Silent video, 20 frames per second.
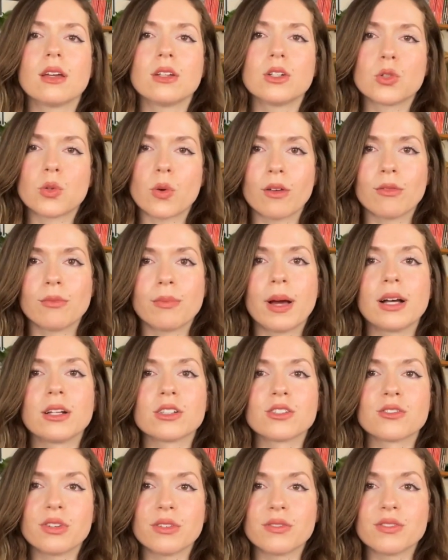twelve
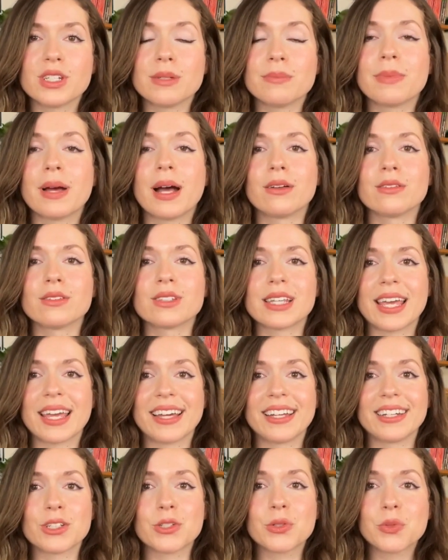pounds, fifteen pounds,
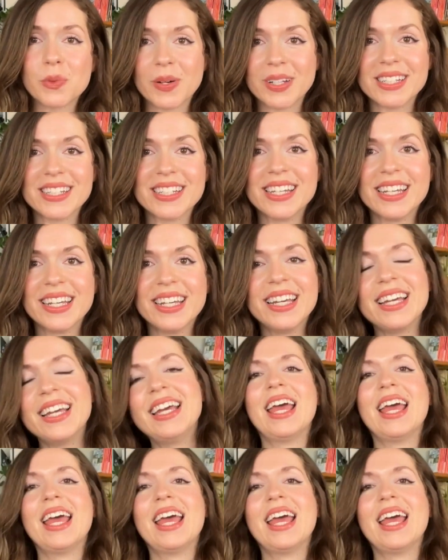and twenty.